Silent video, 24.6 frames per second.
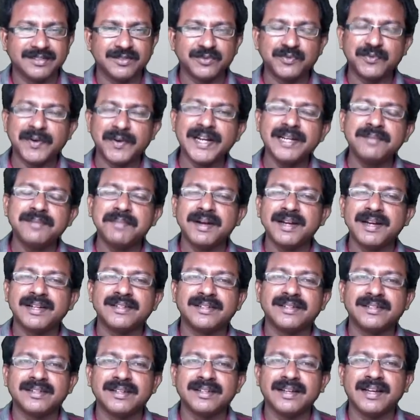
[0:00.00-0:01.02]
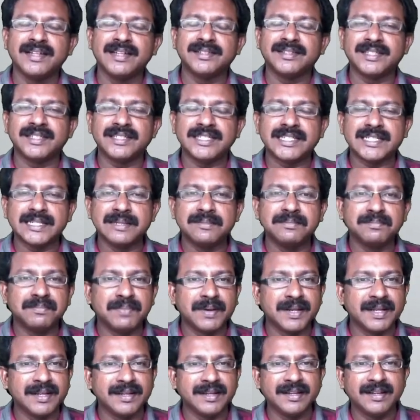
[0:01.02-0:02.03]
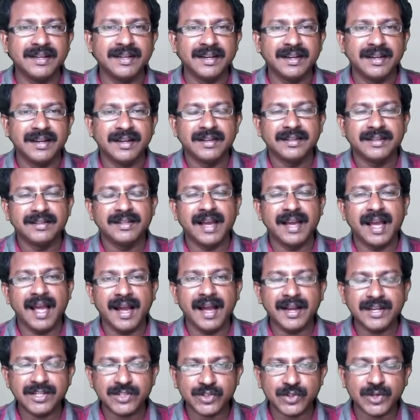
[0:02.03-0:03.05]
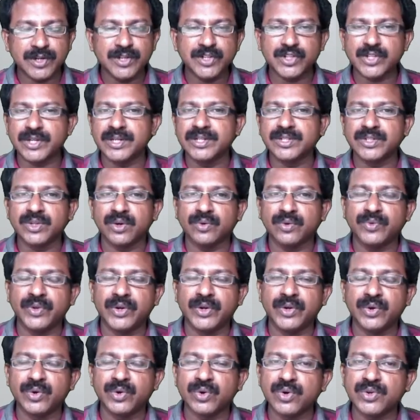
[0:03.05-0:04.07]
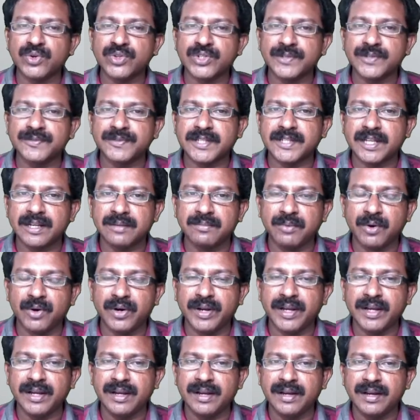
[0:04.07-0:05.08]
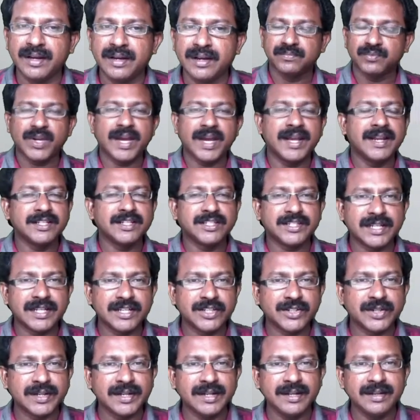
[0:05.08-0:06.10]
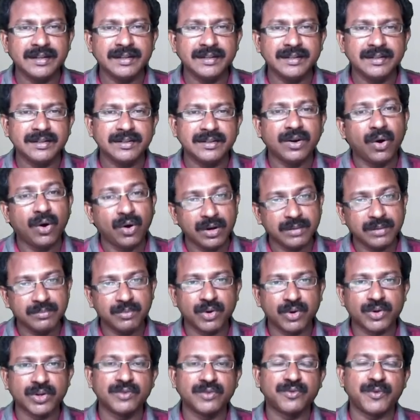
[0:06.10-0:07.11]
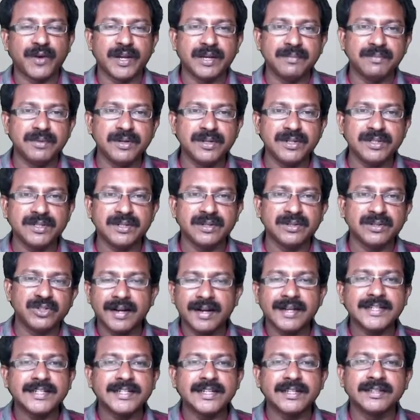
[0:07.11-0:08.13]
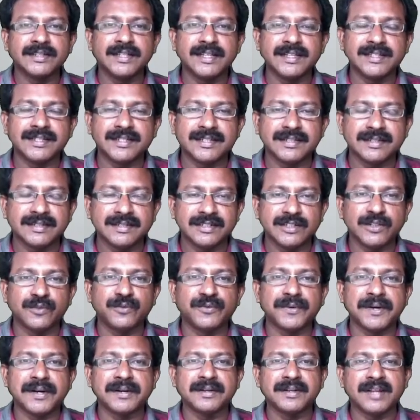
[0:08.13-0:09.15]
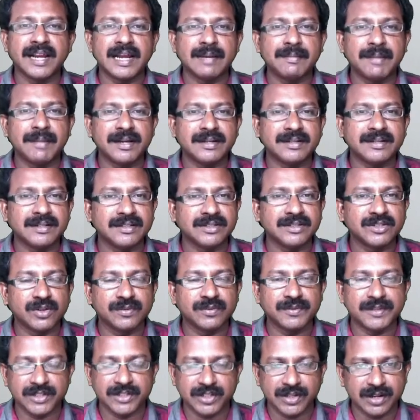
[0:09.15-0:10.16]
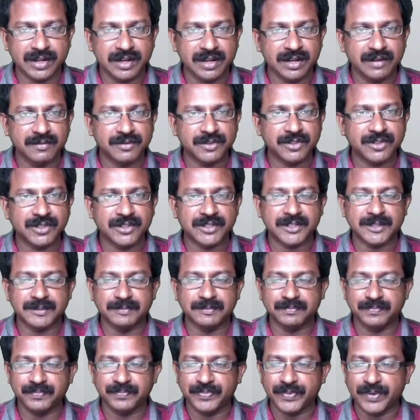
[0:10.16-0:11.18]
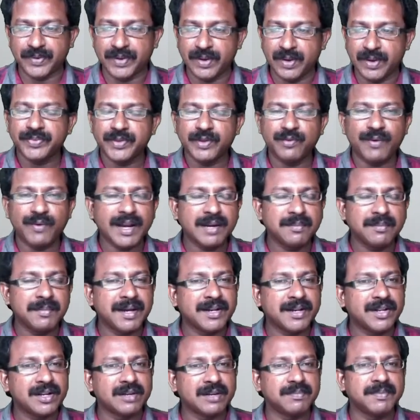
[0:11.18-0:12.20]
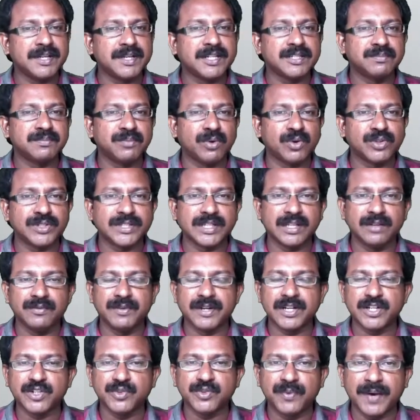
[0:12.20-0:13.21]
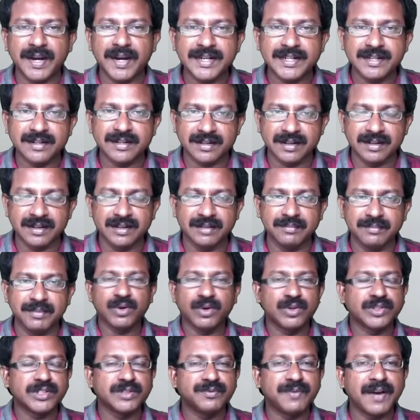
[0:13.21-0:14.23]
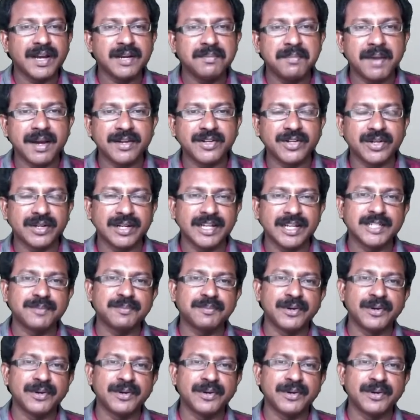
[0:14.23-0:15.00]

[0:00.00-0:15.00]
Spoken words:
White matter is simply the extensions of the neurons of cell body carrying sensory or motor fibers connecting these different grey matters of the central nervous system. The white matter appears more silverish white in color because the white matter is